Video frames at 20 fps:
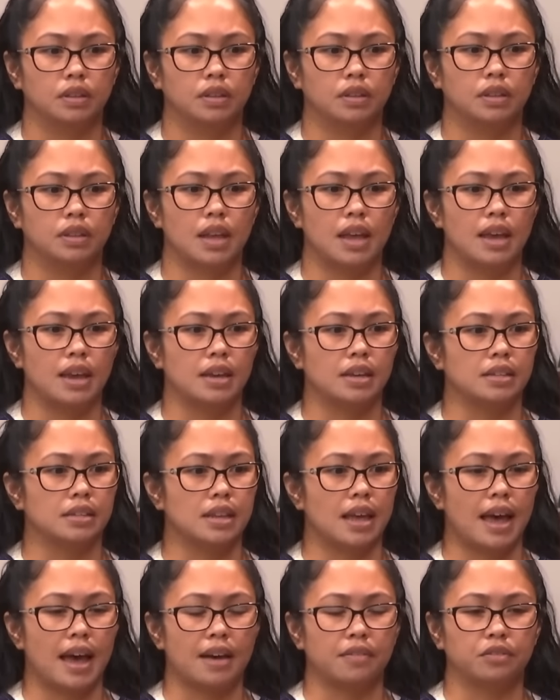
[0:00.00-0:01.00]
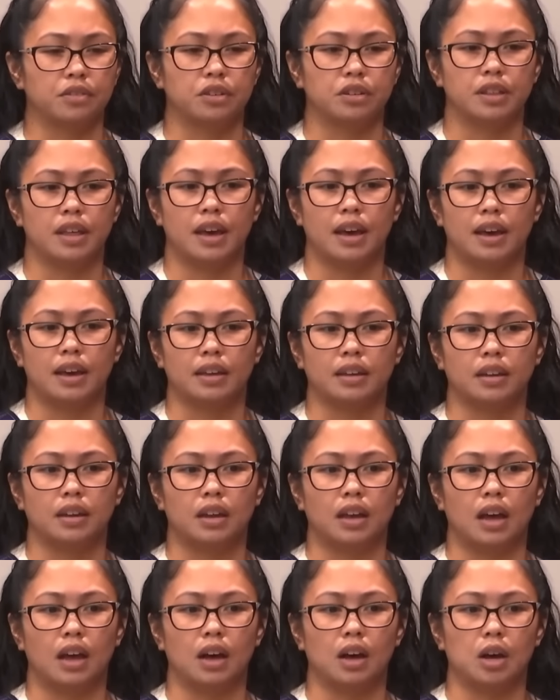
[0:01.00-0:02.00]
days after that,
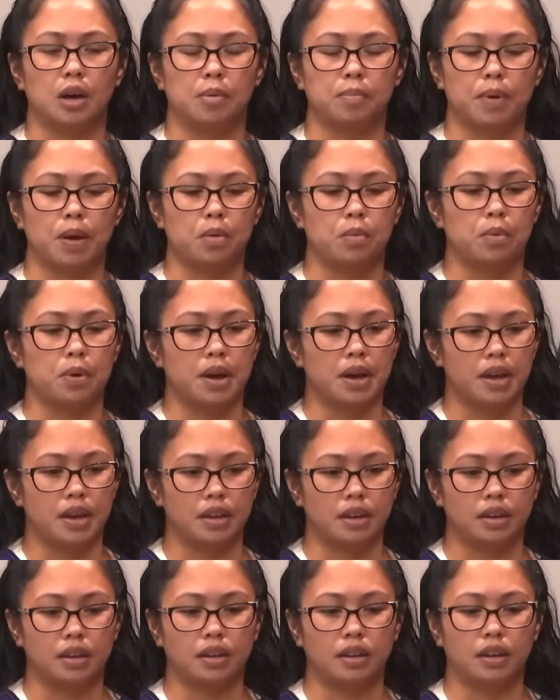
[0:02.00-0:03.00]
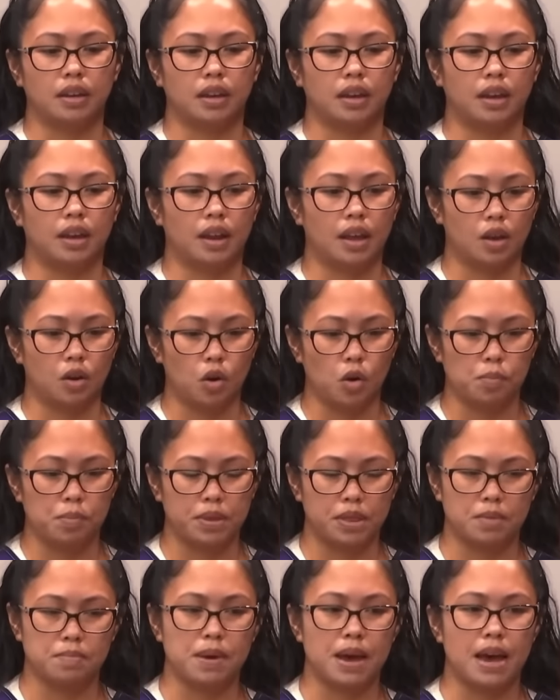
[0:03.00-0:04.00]
I went and I opened
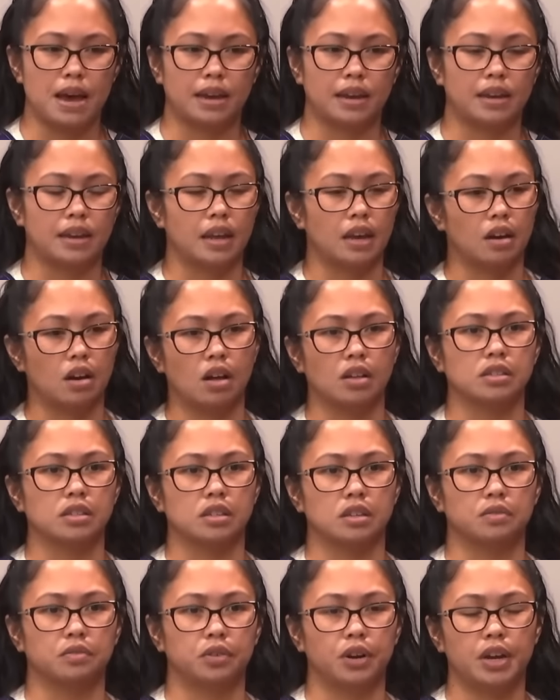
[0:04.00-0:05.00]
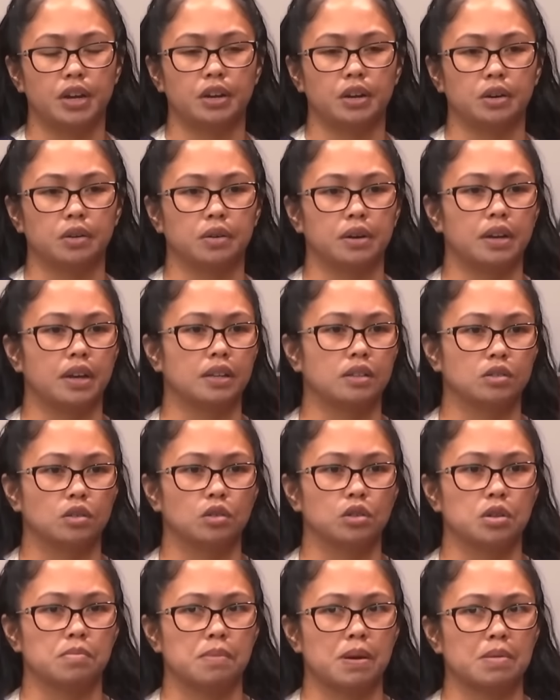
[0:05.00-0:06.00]
the bag and I called Sigfredo and I
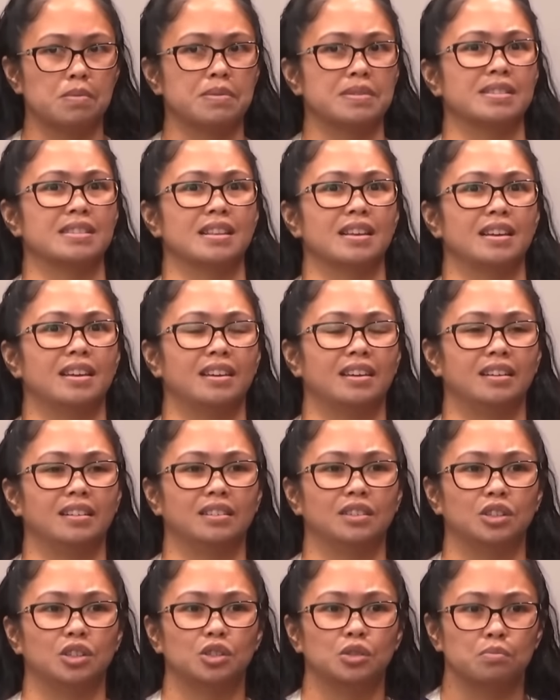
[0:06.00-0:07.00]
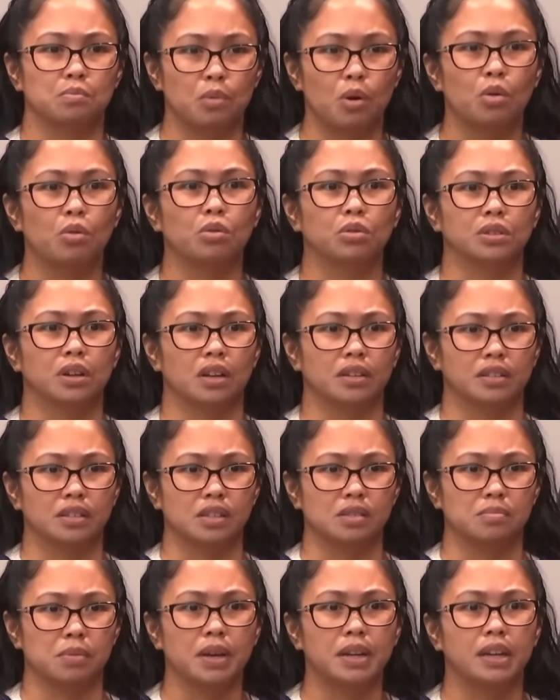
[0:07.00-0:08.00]
told him, I was like, there's mold on
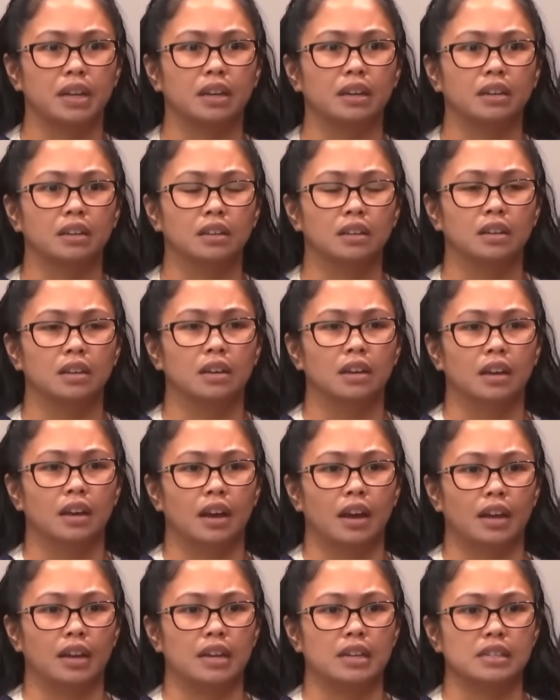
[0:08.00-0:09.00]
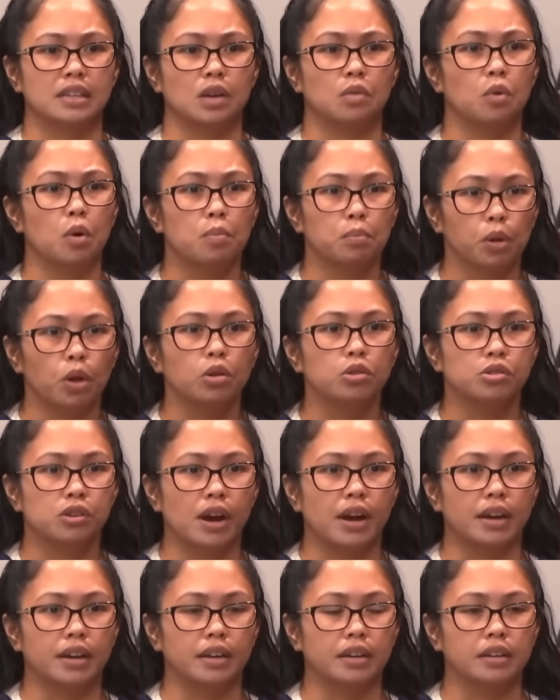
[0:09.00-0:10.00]
this money. And he's like, well, blow
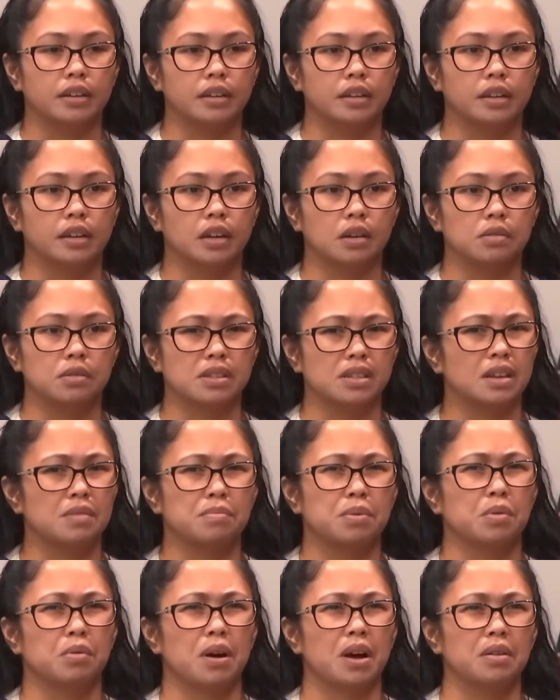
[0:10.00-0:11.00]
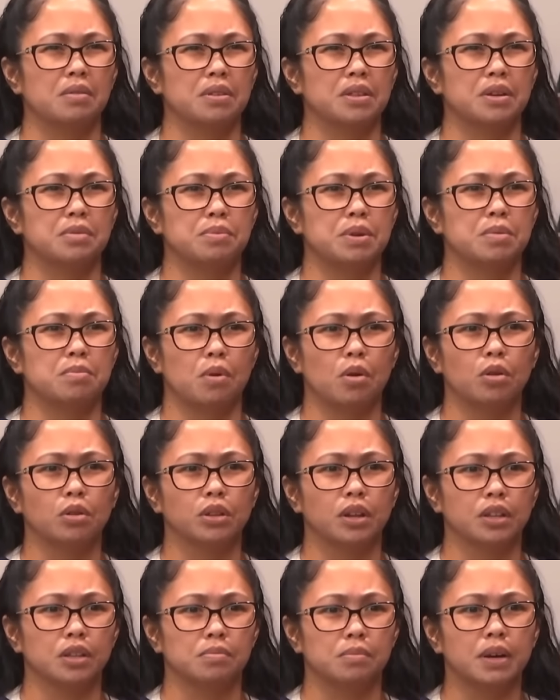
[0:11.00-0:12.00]
dry it. And I was like, but why would there be mold
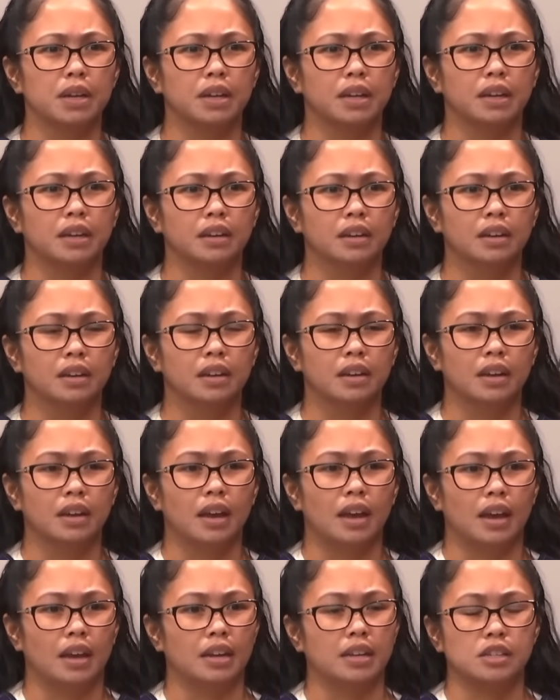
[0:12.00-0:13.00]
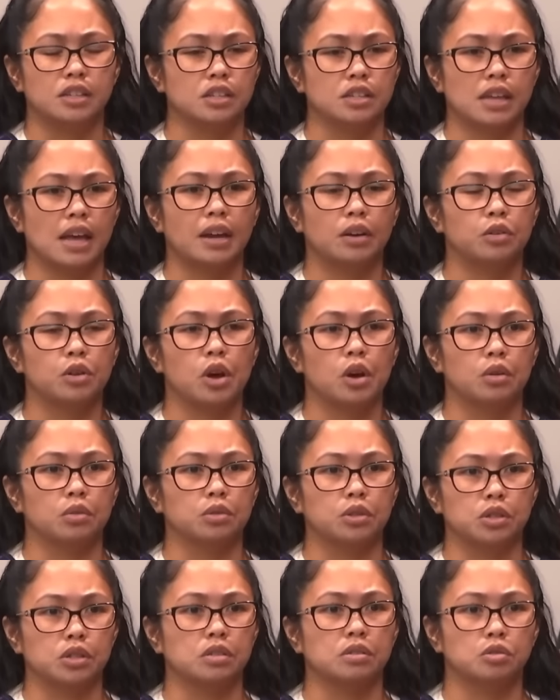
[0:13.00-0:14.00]
on the money? And he's just, I don't know,
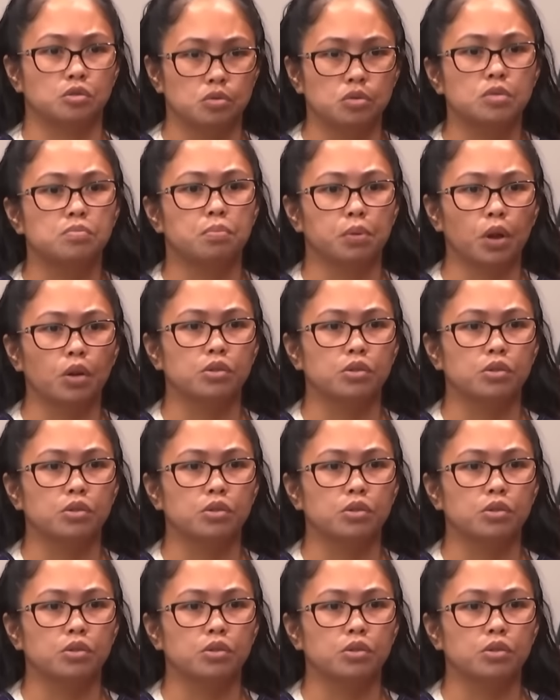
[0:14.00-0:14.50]
just blow